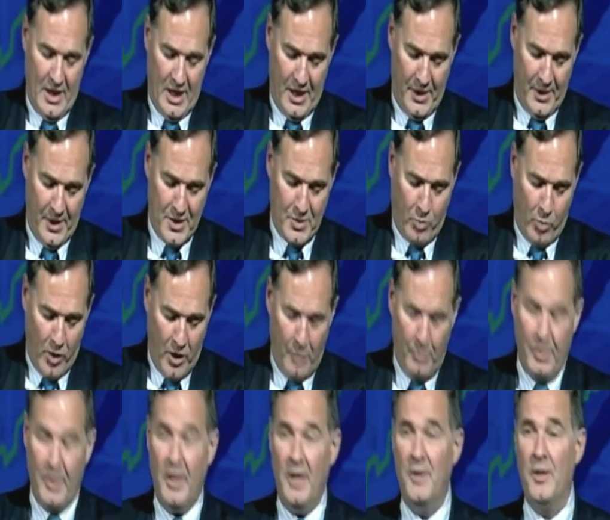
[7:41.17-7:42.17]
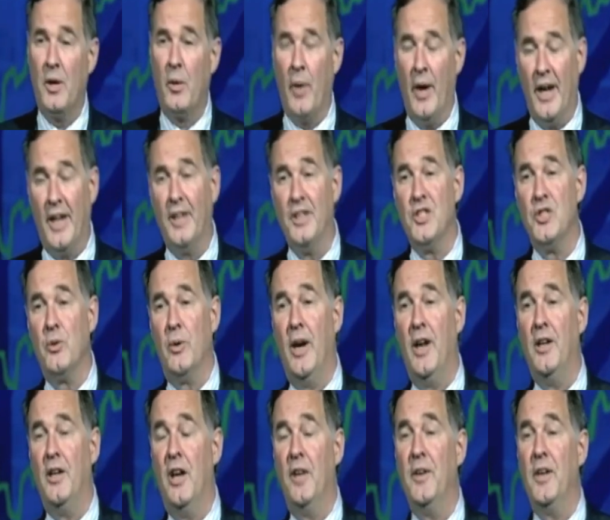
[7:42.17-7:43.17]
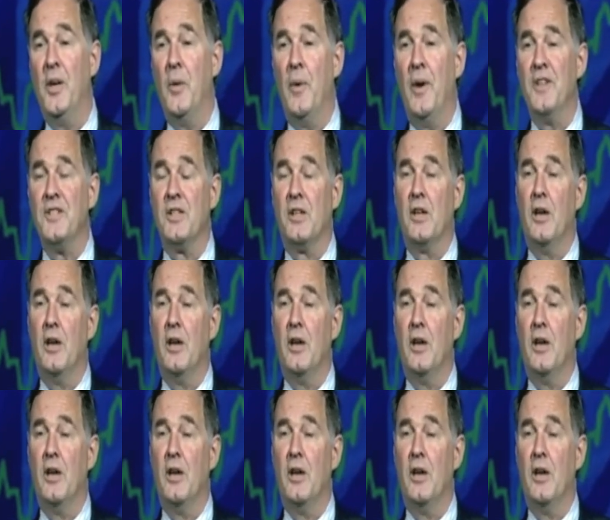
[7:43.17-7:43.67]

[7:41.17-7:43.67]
And this will be the great constraint on the U.S.